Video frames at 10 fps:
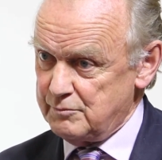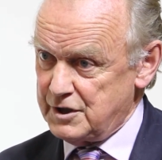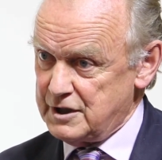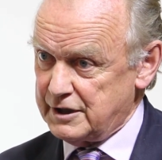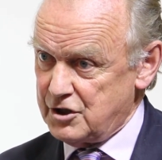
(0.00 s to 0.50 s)

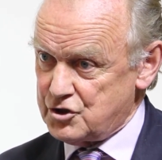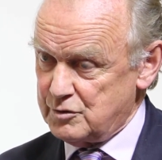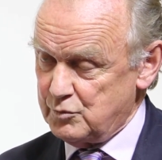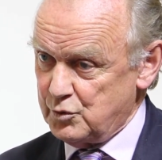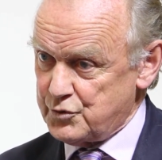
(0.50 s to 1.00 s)
my
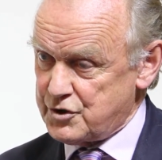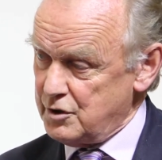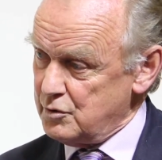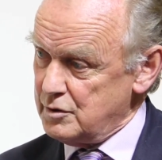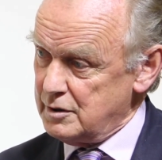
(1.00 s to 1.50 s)
delegation were
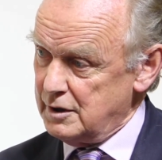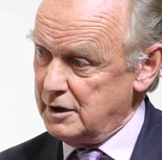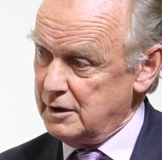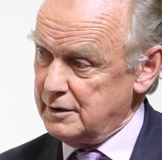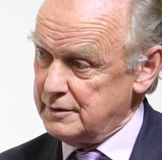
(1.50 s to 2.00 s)
also
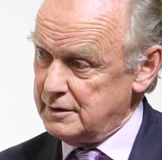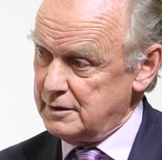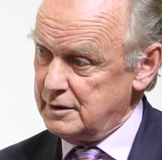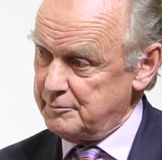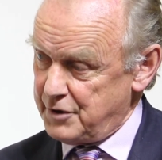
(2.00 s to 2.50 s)

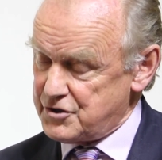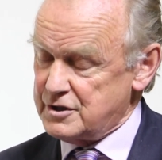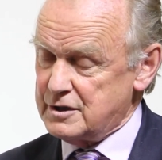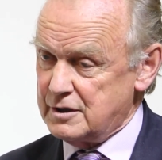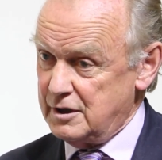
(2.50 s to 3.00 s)

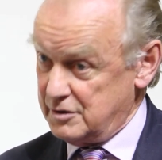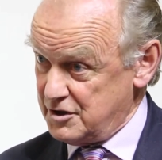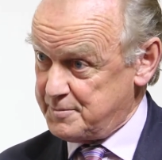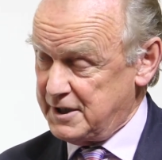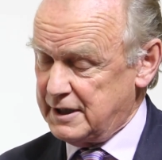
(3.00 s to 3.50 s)
present
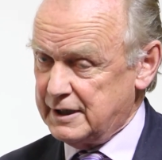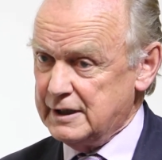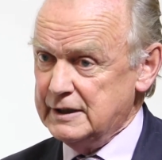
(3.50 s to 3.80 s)
and speaking.